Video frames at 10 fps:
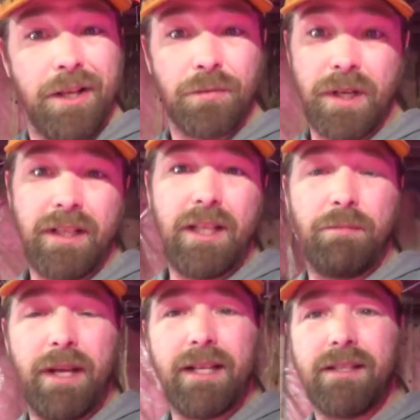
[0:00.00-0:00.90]
I think really the
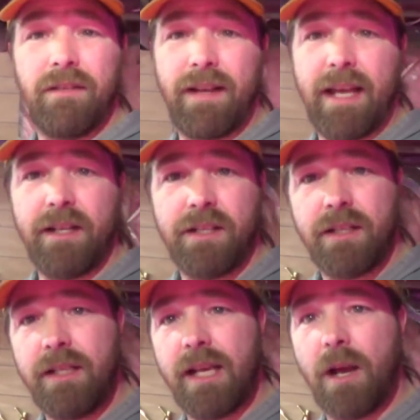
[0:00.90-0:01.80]
biggest advantage
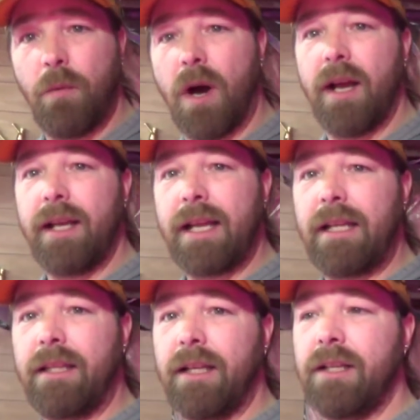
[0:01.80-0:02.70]
to DIYing
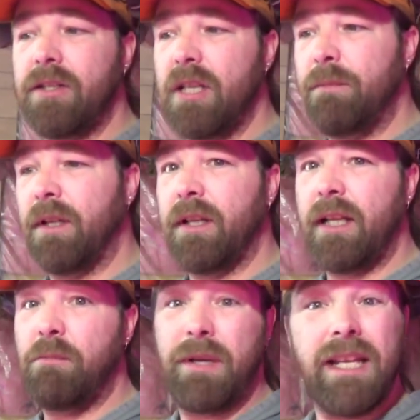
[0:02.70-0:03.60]
anything is the
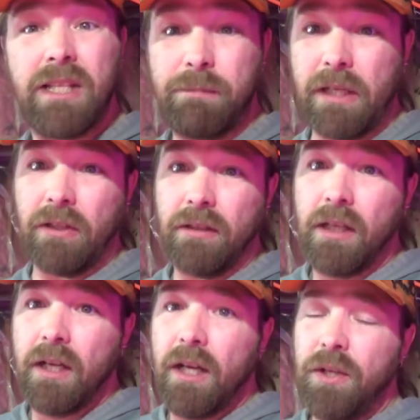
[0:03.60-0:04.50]
ability to piecemeal.
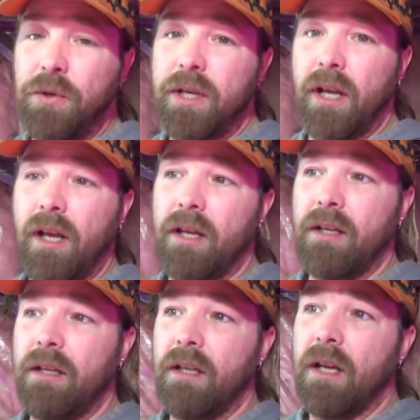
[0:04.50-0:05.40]
You
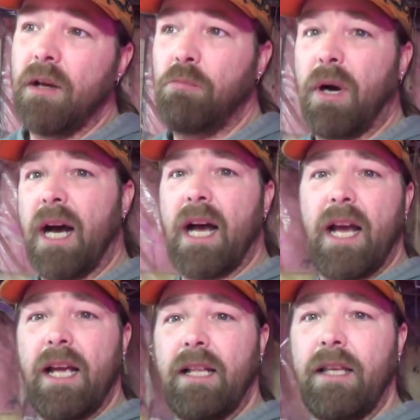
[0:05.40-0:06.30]
can
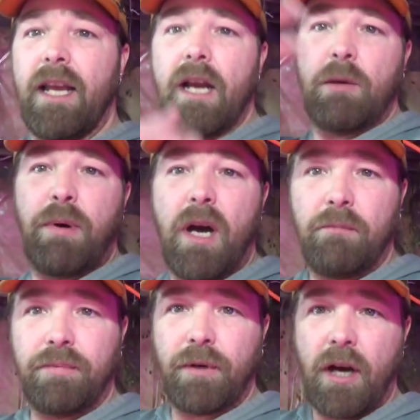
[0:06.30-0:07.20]
buy the air
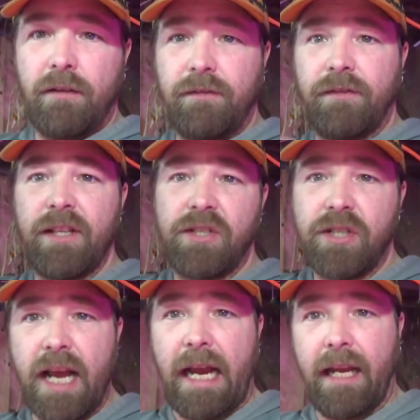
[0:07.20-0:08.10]
pump off of this
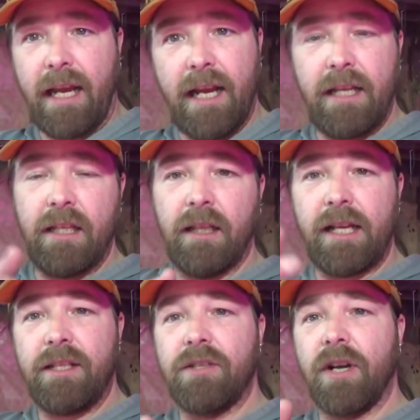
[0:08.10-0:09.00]
check and the
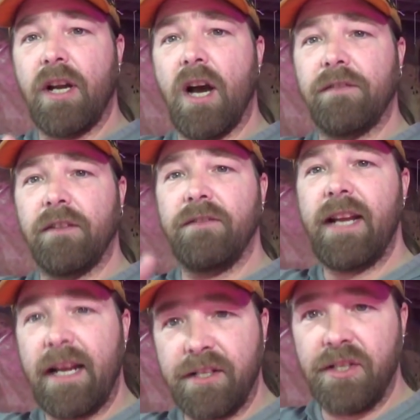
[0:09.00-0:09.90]
light string off of
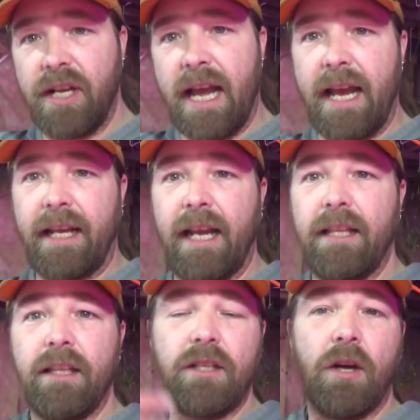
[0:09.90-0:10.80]
next check
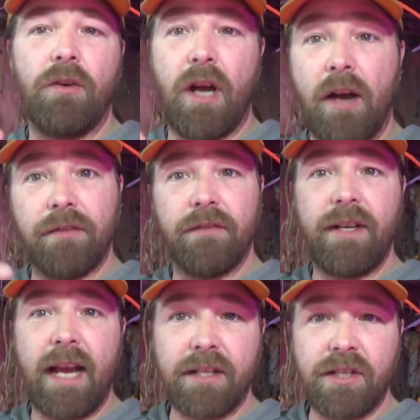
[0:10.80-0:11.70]
and the toad off of
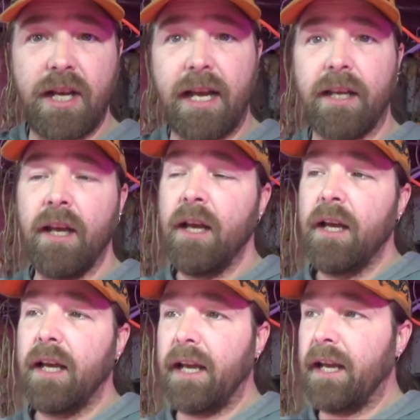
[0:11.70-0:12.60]
next check
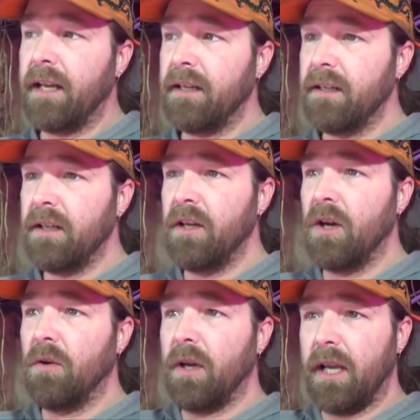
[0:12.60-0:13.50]
and you
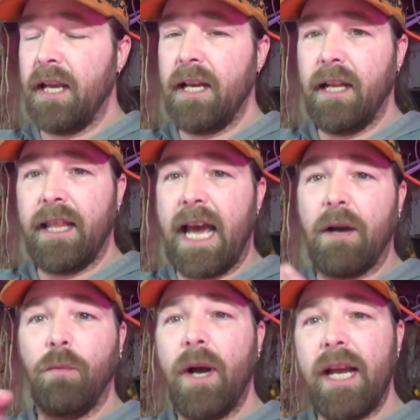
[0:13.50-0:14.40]
know in
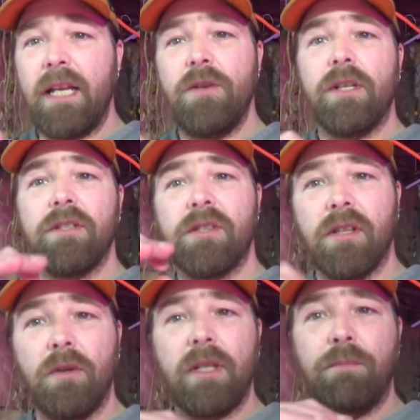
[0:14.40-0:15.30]
that way you can
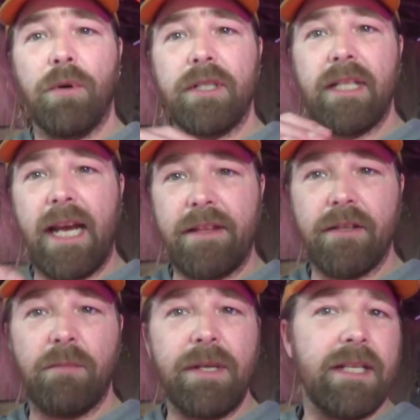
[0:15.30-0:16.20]
slowly put together
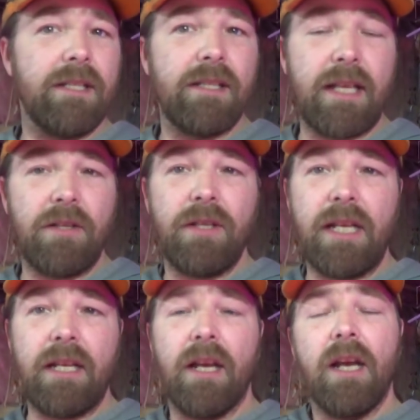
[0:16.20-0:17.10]
the pieces that you
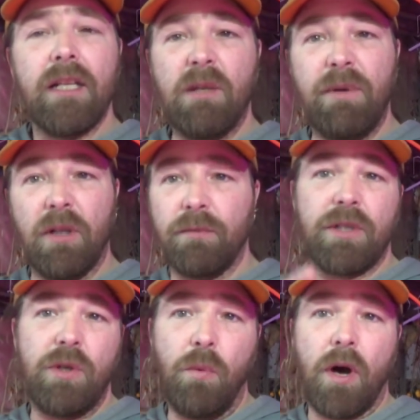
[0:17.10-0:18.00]
need to build
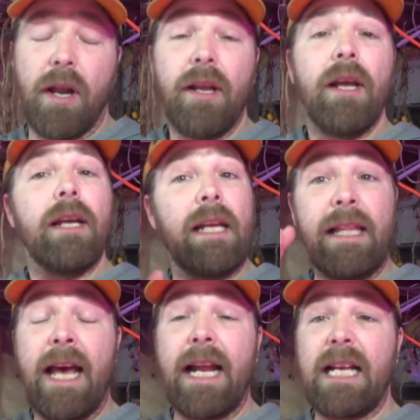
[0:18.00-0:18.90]
what you want. In
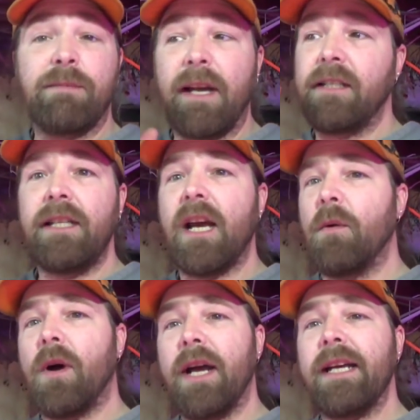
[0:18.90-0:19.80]
that aspect
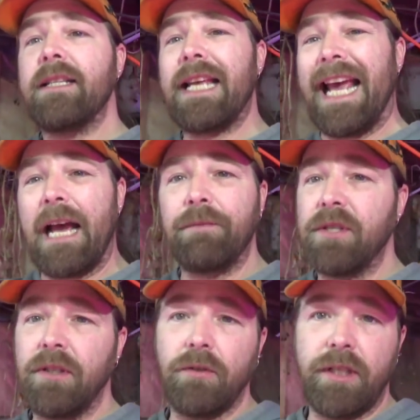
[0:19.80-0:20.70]
DIY is
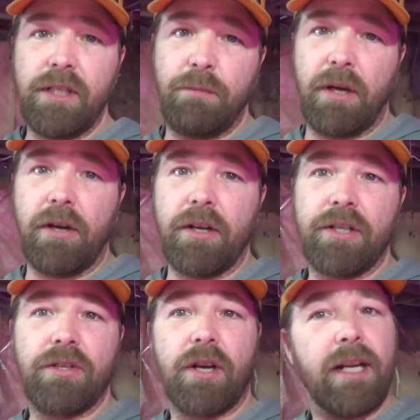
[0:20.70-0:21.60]
absolutely superior
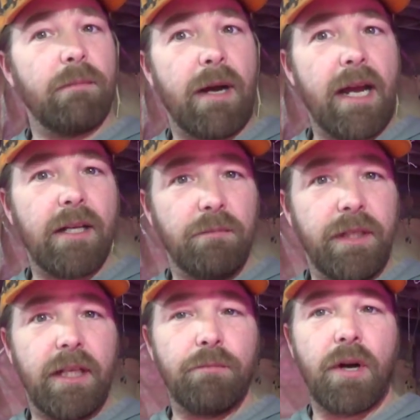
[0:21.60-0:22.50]
to trying to buy a
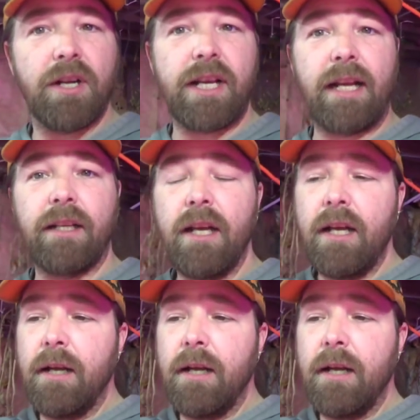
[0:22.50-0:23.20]
completed project.